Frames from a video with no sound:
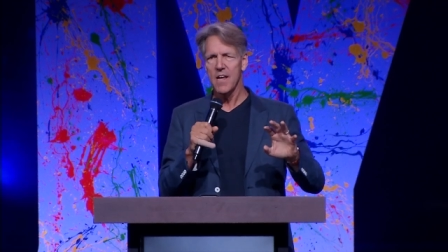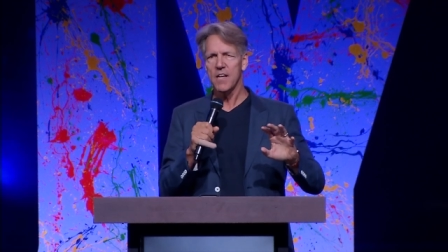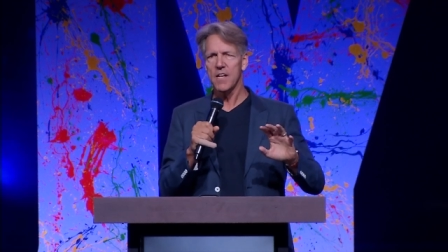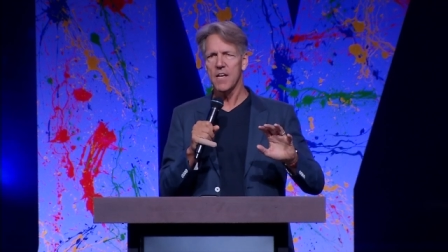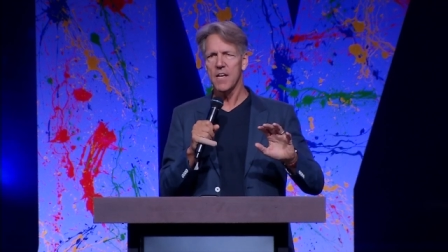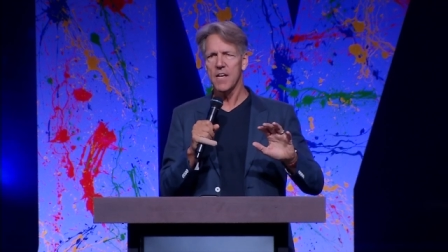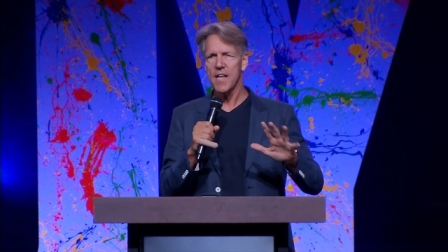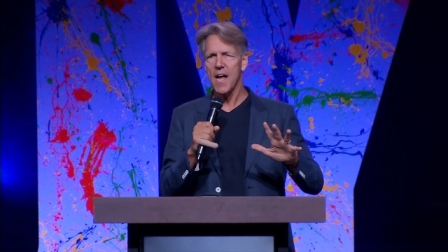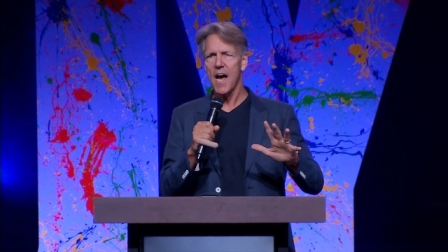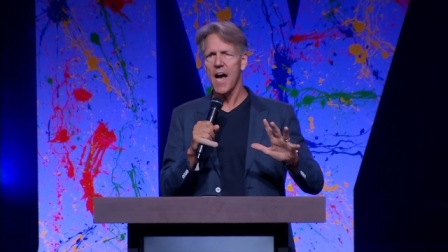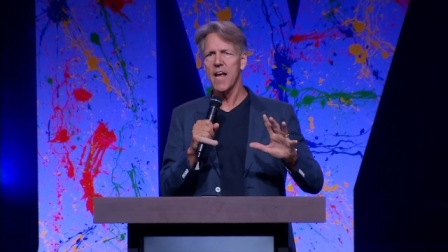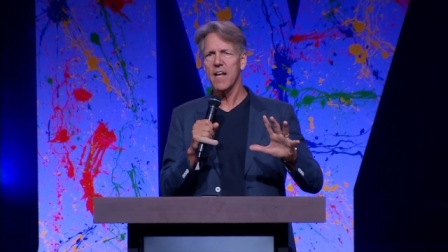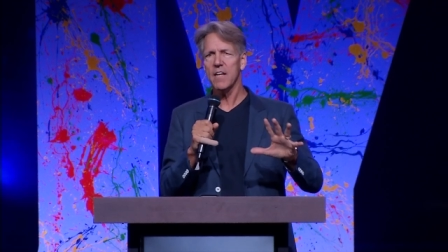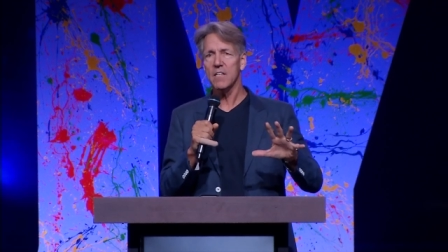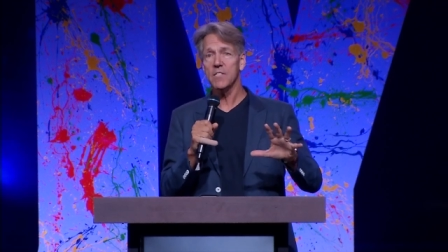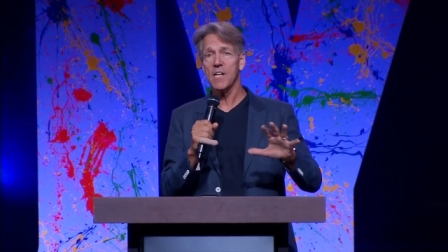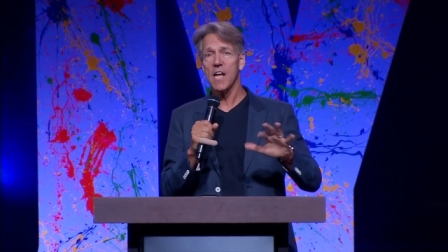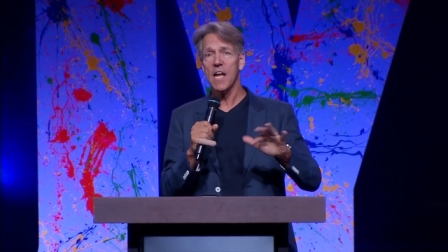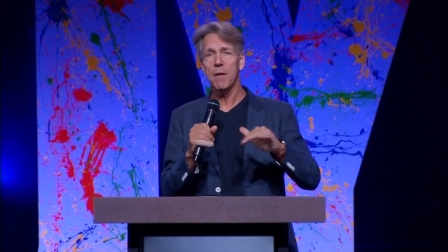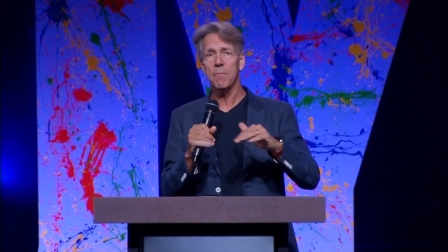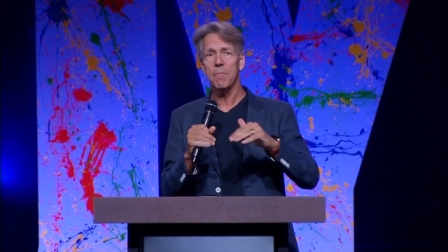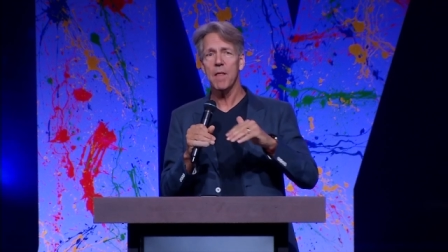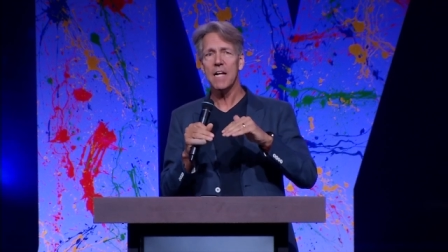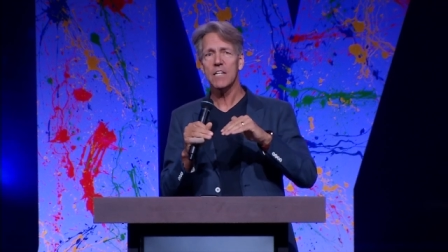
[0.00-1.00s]
To die is
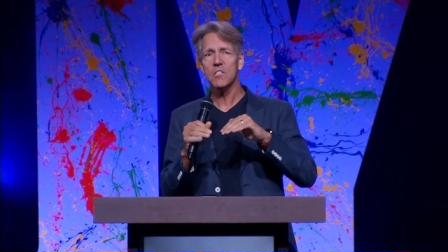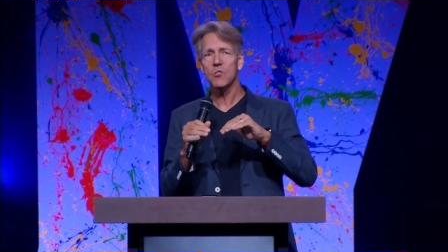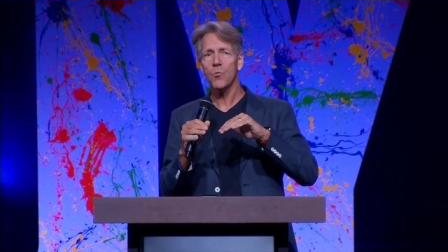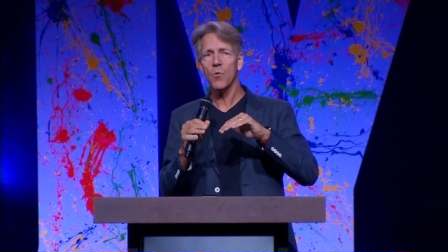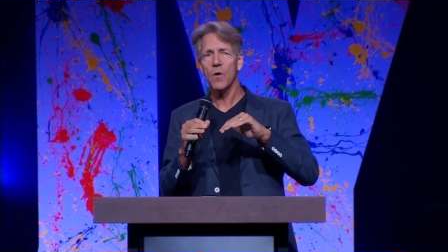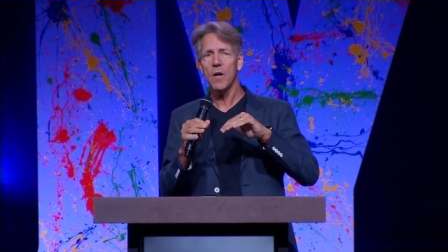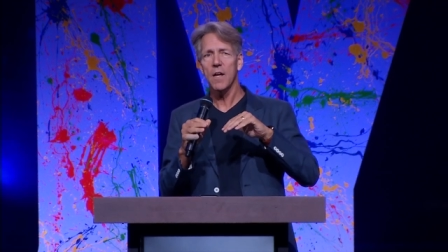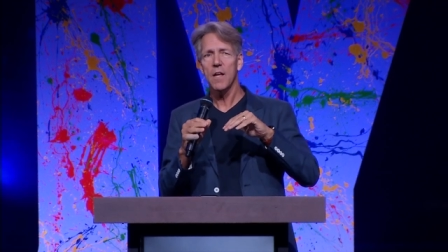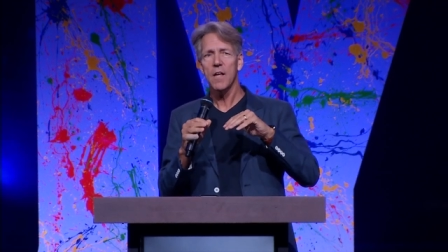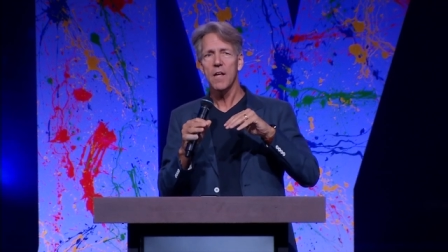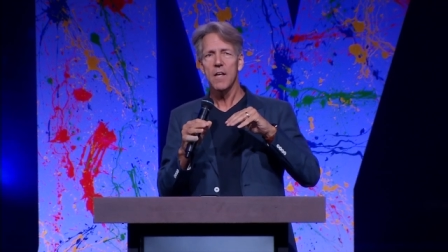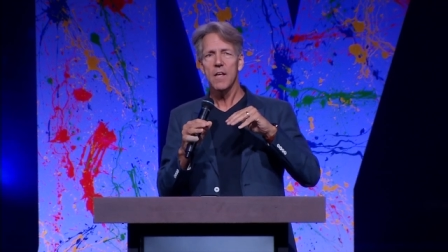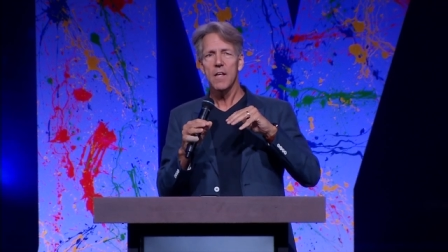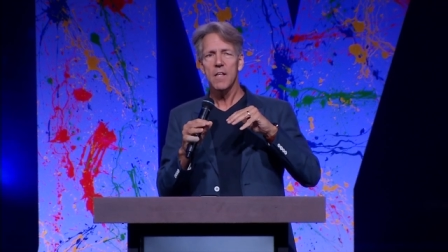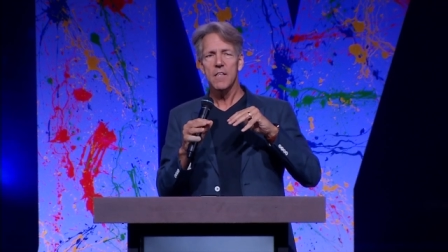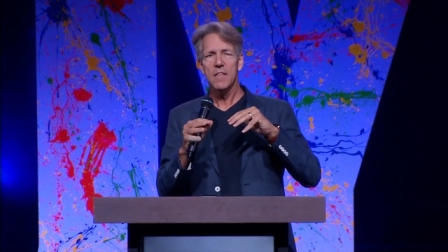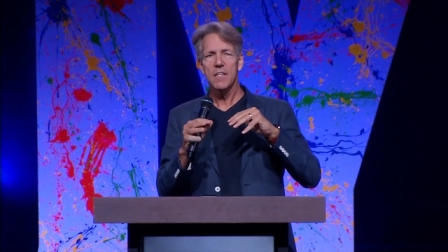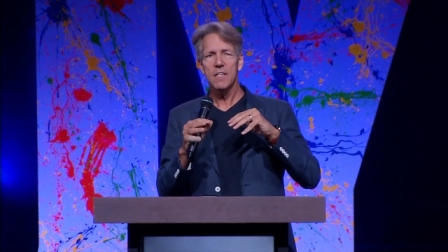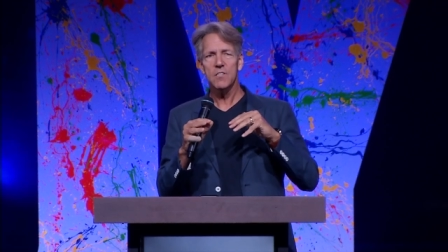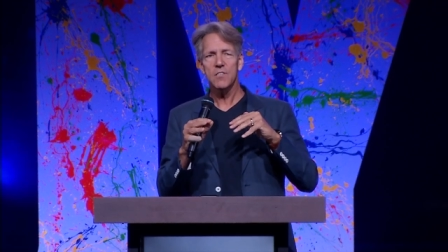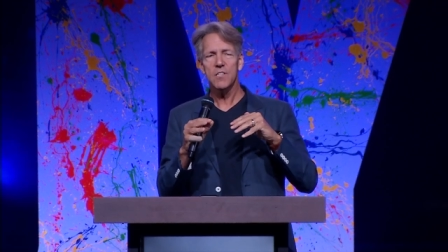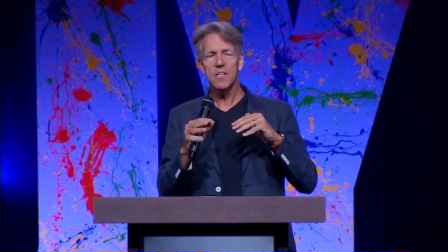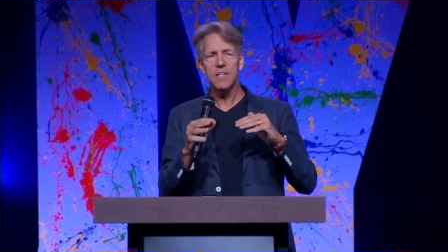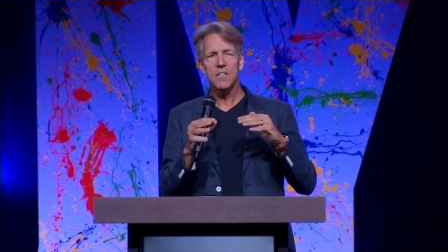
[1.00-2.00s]
gain. That's why
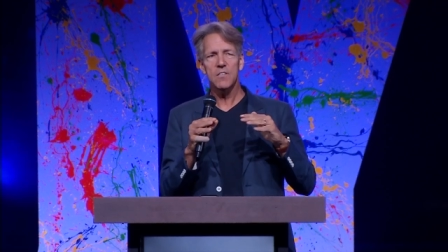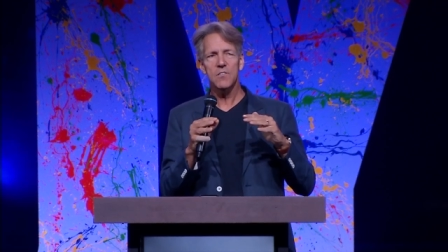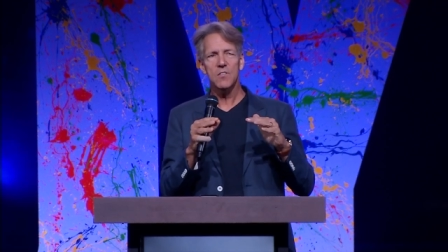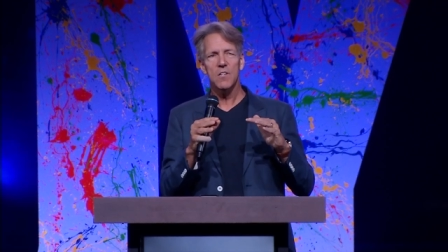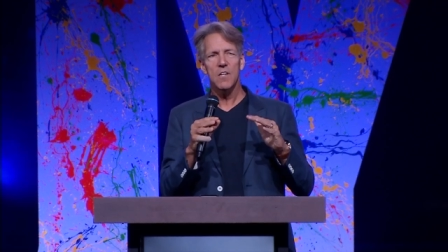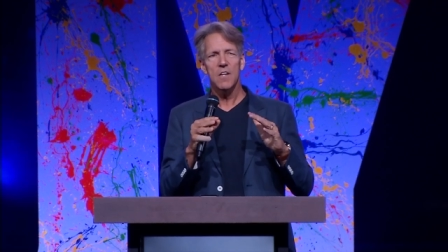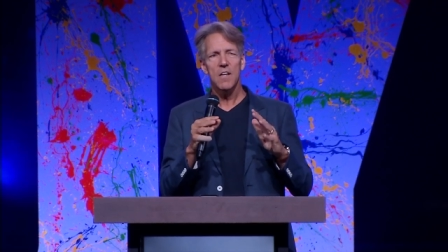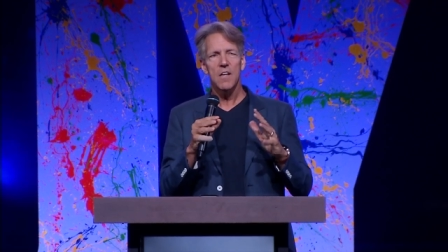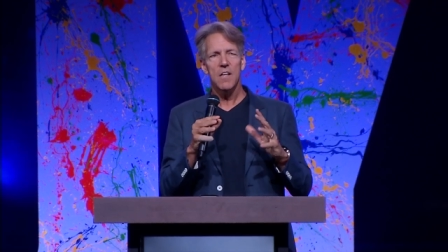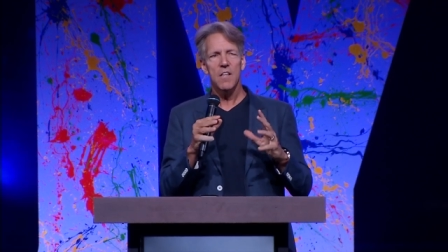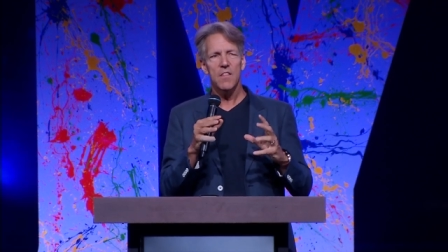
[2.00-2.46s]
this is